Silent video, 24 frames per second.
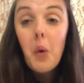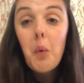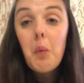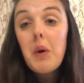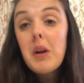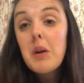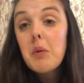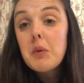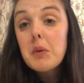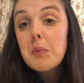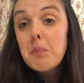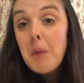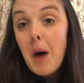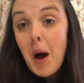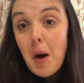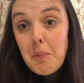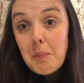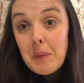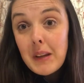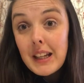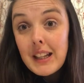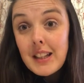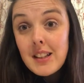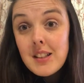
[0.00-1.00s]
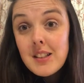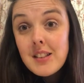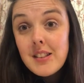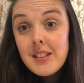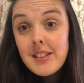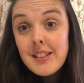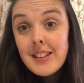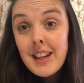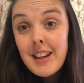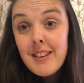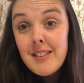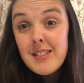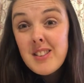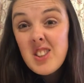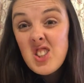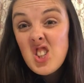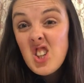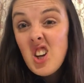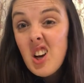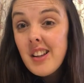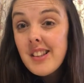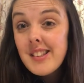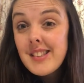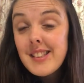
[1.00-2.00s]
when it was published, there is a
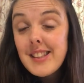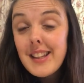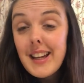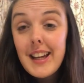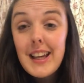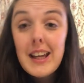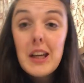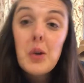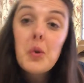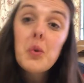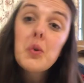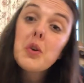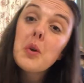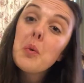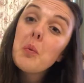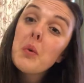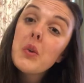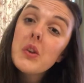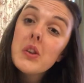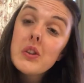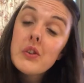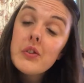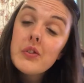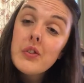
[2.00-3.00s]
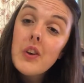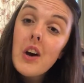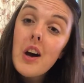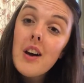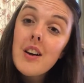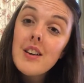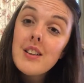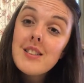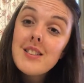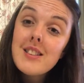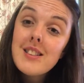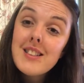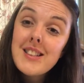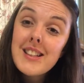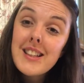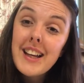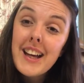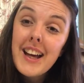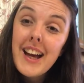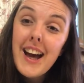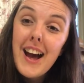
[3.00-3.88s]
chance that he also wasn't the first.